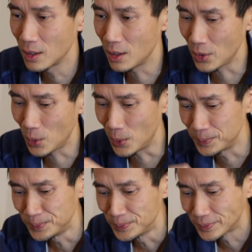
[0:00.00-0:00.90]
hole.
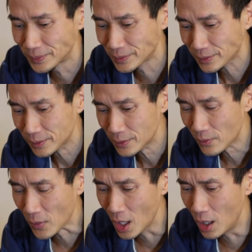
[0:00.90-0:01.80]

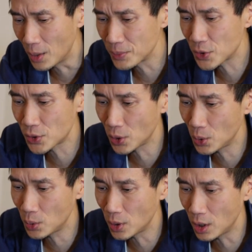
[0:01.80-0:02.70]

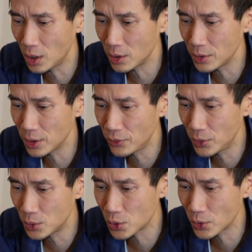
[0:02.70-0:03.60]
So if
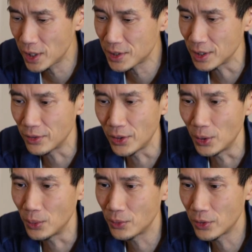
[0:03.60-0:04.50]
you trace it
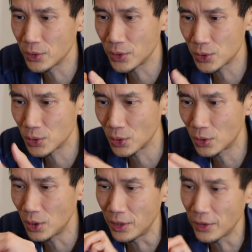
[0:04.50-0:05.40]
though, the
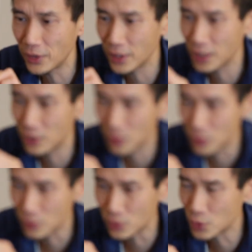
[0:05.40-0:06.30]
circle on the thing, you
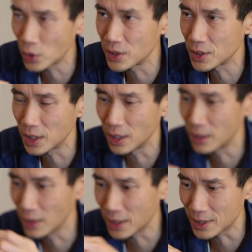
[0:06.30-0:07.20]
can trace it and
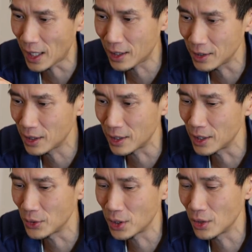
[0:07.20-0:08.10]
then exactly cut it
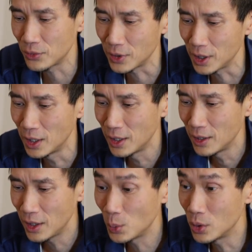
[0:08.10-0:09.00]
out carefully.
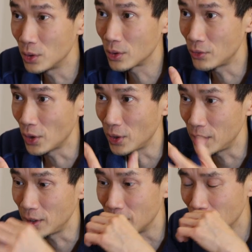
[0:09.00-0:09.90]
It will look
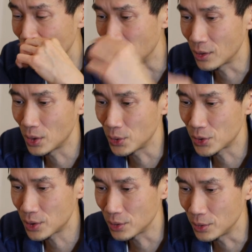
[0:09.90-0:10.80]
very
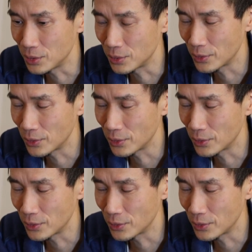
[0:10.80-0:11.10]
close to